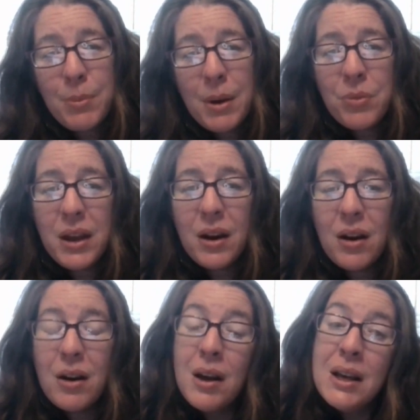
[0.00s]
them up
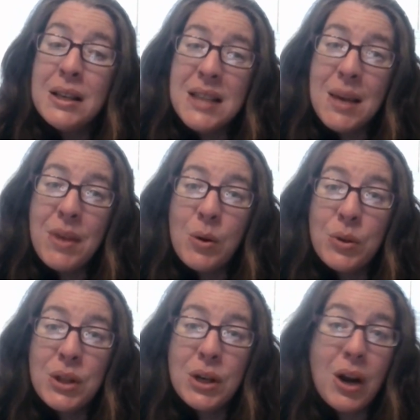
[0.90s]
there. Same thing
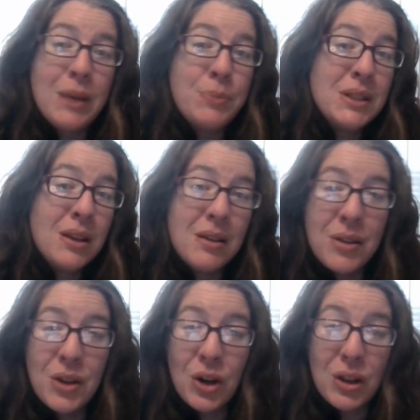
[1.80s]
with the grapes.
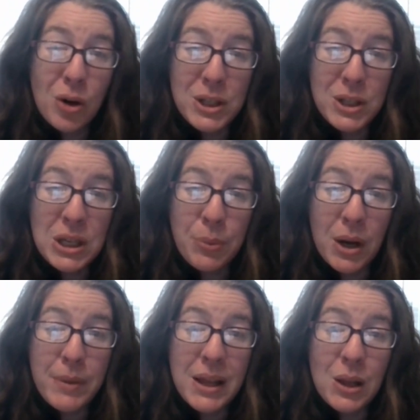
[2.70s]
They're a little bit cheaper
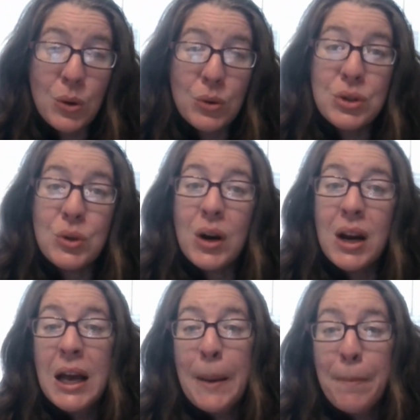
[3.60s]
at my local store,
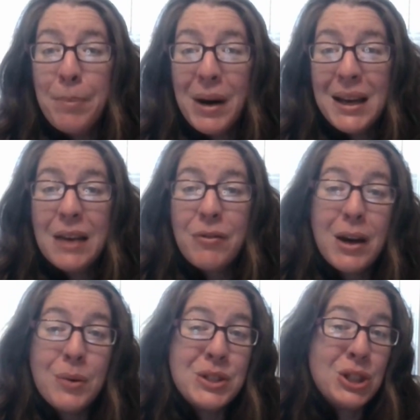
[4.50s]
but if
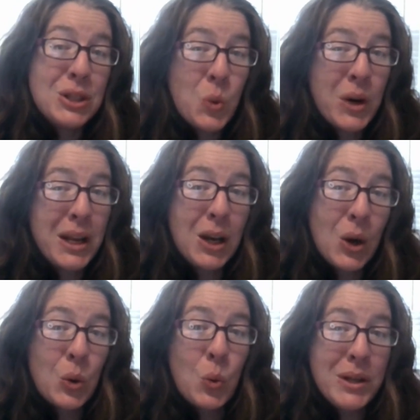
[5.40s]
I was just wanting to
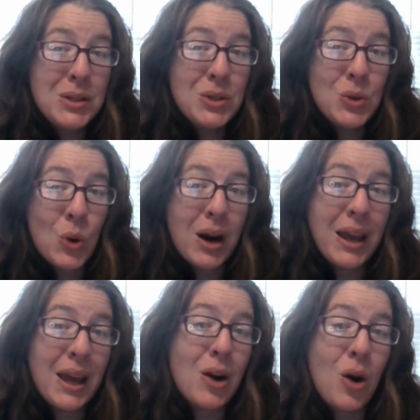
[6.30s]
go to one store
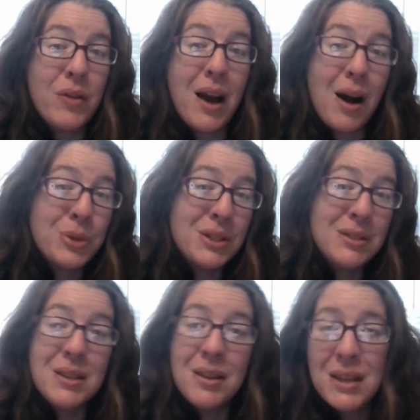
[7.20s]
and get all the
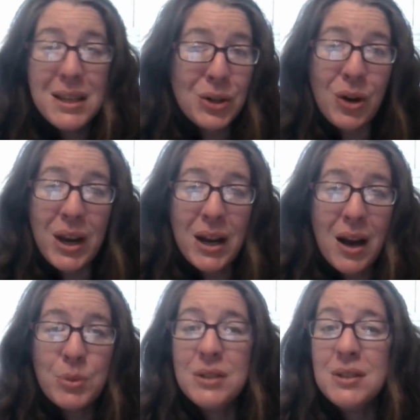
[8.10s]
options, these are great
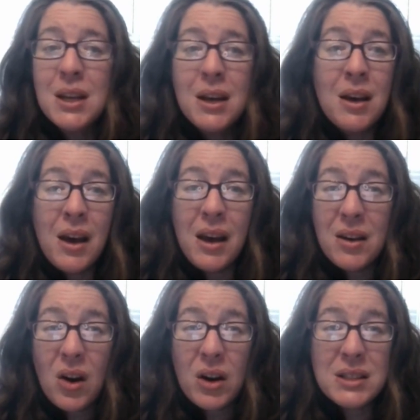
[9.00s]
options.
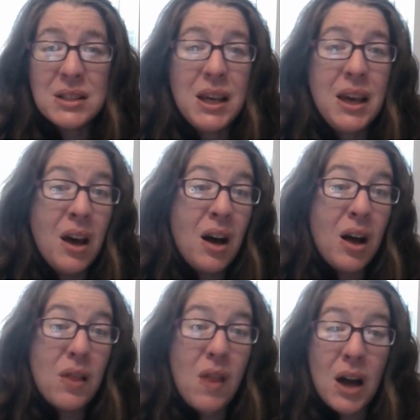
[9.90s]
And honestly,
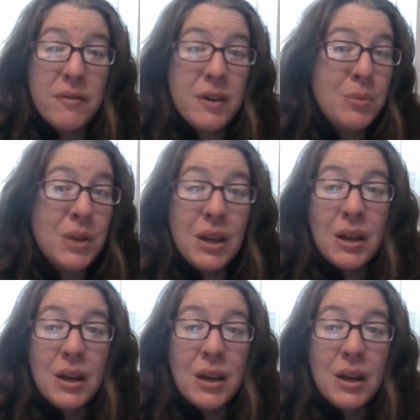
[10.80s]
a lot of them,